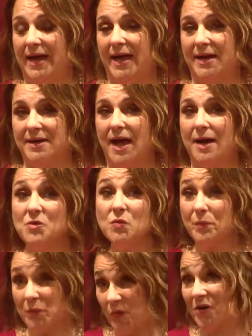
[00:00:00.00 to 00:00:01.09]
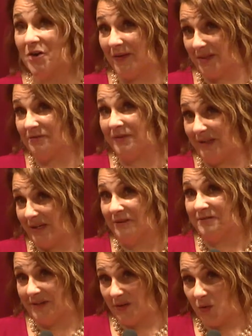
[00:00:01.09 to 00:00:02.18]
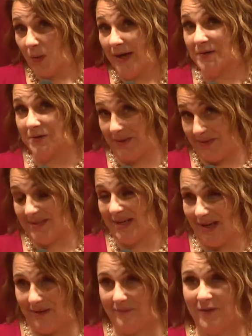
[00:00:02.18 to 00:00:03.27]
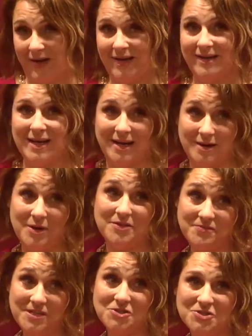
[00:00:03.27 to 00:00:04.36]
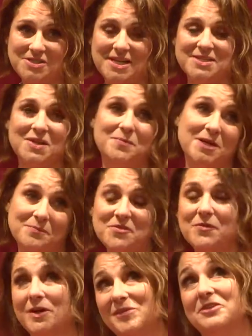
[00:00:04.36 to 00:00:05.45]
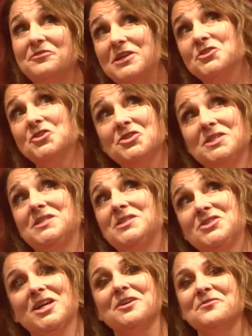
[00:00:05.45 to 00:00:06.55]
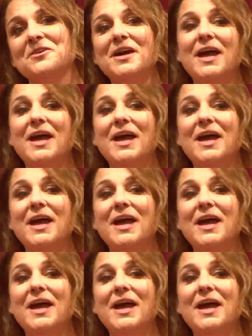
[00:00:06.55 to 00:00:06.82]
And I'm a reporter at the Philadelphia Inquirer at the time, right? And I'm on the features desk. I pick up the phone. I'm like, features, this is Jennifer.